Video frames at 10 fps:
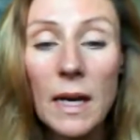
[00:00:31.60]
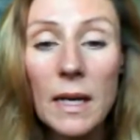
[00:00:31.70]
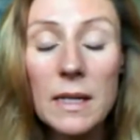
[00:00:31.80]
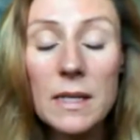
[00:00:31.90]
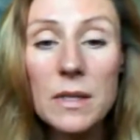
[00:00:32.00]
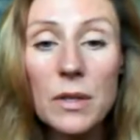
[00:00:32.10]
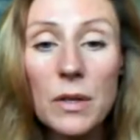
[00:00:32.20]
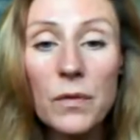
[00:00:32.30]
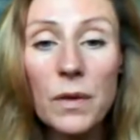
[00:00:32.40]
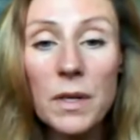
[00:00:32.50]
And
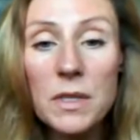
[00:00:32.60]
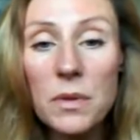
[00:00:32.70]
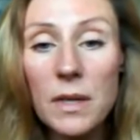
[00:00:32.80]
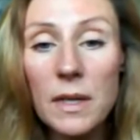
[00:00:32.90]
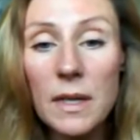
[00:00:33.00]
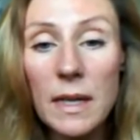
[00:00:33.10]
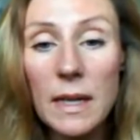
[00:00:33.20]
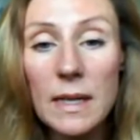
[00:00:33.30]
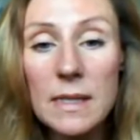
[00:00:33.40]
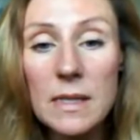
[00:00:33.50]
the first one
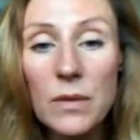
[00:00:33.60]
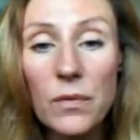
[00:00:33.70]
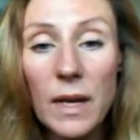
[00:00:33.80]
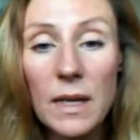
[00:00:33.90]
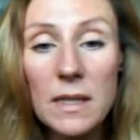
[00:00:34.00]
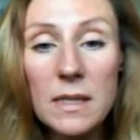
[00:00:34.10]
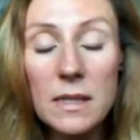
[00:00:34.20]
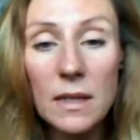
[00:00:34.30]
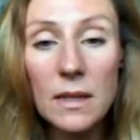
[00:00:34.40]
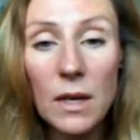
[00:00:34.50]
is the fact
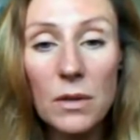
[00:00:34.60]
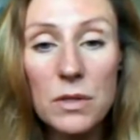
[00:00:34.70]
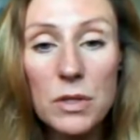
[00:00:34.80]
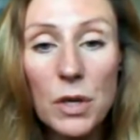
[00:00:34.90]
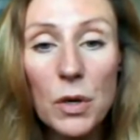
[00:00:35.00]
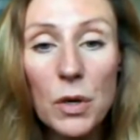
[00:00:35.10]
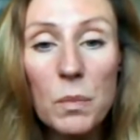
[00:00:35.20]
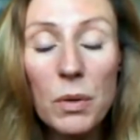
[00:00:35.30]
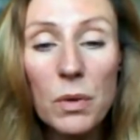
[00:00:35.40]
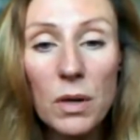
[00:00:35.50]
that there's no
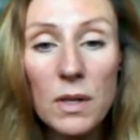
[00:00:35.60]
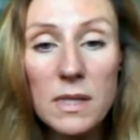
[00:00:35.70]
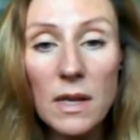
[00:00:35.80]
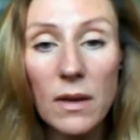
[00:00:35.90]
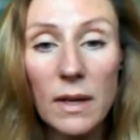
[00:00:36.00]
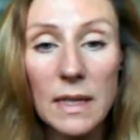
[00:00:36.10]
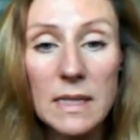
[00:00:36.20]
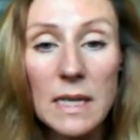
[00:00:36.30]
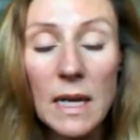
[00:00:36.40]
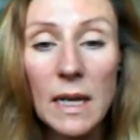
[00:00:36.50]

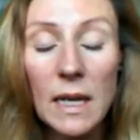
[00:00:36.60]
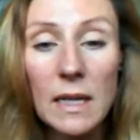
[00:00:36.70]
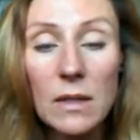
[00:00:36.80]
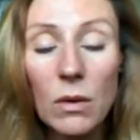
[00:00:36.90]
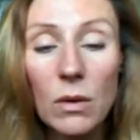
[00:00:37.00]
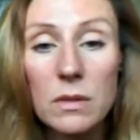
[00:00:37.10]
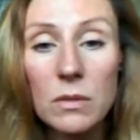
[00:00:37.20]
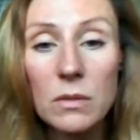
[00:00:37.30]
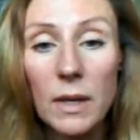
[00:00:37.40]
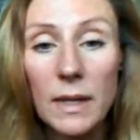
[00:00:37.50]
peroxide in
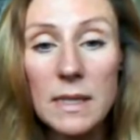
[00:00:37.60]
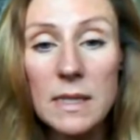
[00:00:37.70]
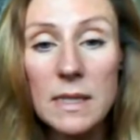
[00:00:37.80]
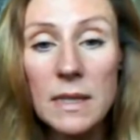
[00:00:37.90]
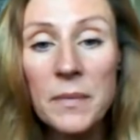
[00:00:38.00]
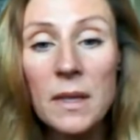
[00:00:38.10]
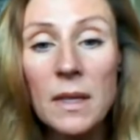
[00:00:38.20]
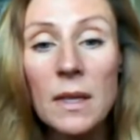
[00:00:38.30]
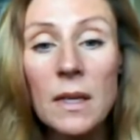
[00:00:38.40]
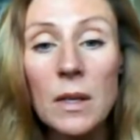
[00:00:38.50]
Alta White.
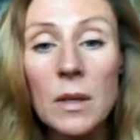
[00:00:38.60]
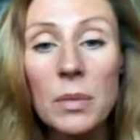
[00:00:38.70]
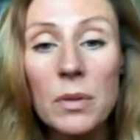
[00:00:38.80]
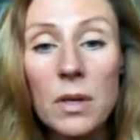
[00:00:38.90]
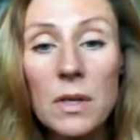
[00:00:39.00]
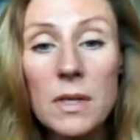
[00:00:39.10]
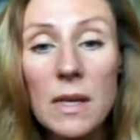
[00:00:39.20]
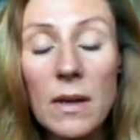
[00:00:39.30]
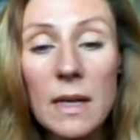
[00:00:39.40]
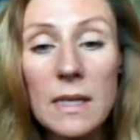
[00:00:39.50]

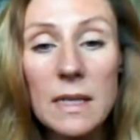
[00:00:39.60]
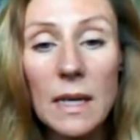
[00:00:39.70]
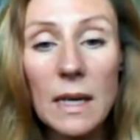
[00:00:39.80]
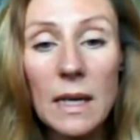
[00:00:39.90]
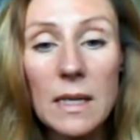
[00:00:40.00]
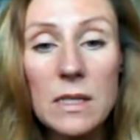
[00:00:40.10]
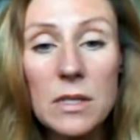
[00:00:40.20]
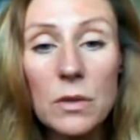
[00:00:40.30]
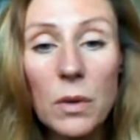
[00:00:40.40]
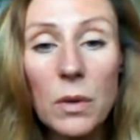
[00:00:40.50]
Peroxide
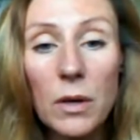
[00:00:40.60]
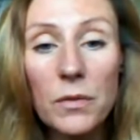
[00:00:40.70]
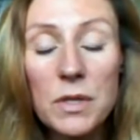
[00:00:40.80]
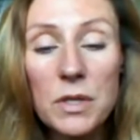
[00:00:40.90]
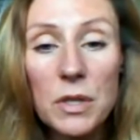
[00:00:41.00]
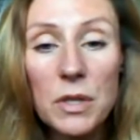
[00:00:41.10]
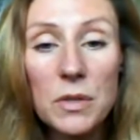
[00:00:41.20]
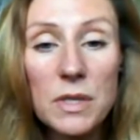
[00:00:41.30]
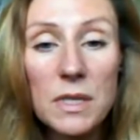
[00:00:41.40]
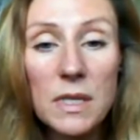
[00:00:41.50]
is quite often
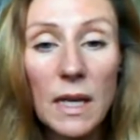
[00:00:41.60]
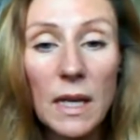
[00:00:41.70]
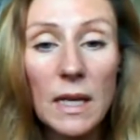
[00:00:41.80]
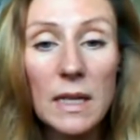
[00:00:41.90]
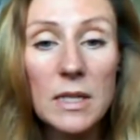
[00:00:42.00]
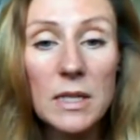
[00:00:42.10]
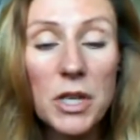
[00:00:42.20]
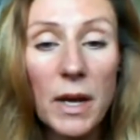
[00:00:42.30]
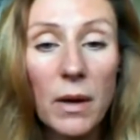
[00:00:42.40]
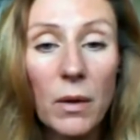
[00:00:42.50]
used in a
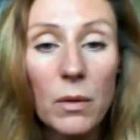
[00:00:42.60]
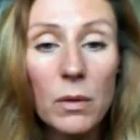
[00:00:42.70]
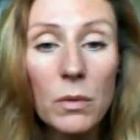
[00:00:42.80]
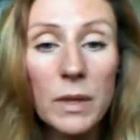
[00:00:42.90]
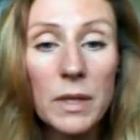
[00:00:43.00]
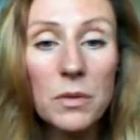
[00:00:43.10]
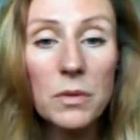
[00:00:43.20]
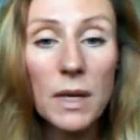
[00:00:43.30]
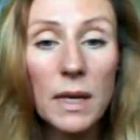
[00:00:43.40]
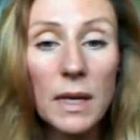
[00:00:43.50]
gel when
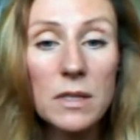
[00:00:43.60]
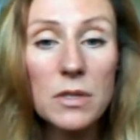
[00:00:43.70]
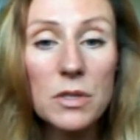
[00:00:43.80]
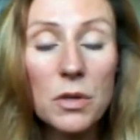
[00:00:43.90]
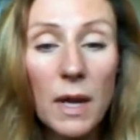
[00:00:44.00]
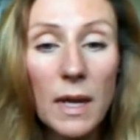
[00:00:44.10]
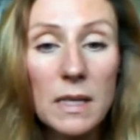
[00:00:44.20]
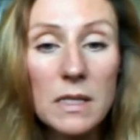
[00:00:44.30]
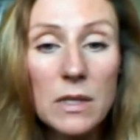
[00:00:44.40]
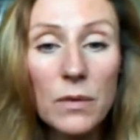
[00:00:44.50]
you get
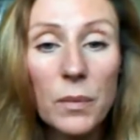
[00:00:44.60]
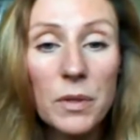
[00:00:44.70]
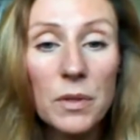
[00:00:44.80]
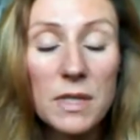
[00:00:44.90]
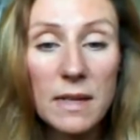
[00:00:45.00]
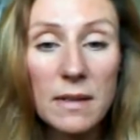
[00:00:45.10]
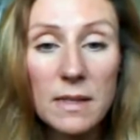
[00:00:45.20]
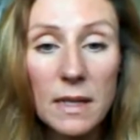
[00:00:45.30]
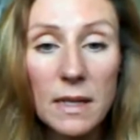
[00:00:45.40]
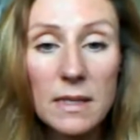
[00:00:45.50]
trays from your
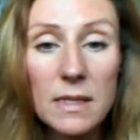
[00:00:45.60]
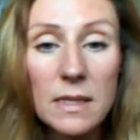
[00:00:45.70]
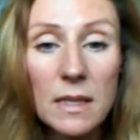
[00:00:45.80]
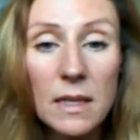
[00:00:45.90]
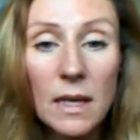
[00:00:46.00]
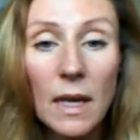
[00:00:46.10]
dentist,